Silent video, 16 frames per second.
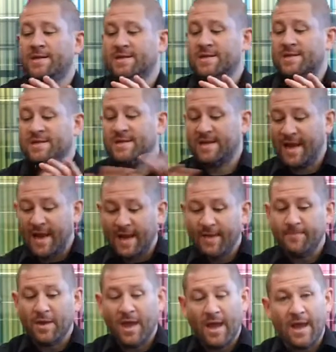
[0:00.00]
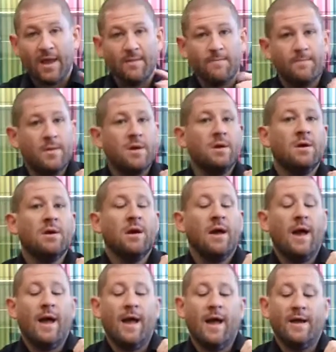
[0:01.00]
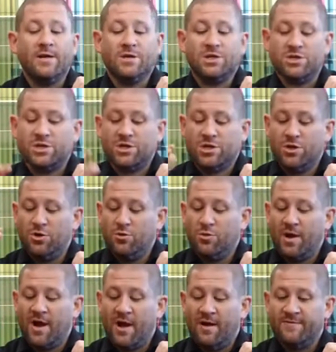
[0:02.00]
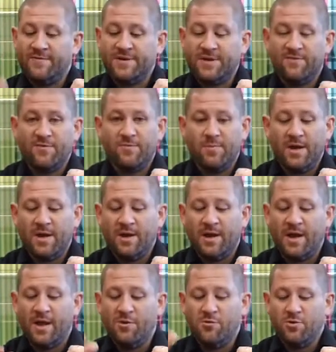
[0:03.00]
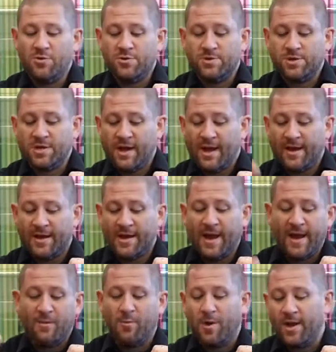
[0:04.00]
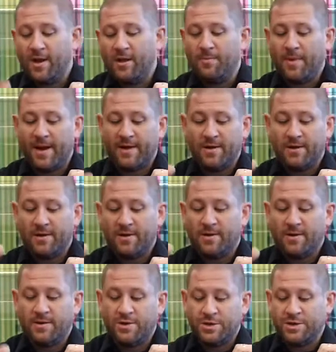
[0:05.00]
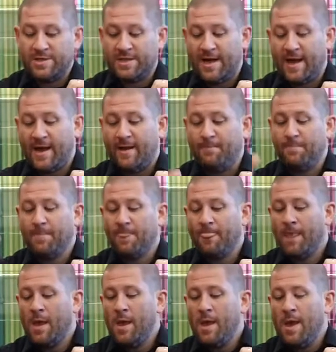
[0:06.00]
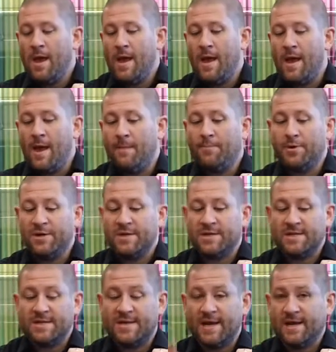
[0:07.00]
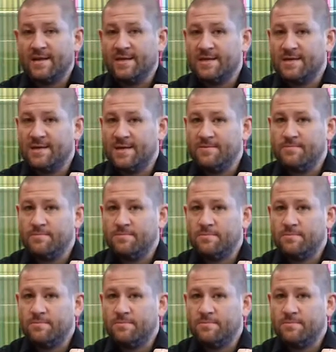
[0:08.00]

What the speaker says: the same game, just you have different main heroes like Nightwing, Batgirl, Shazam, but it's exactly the same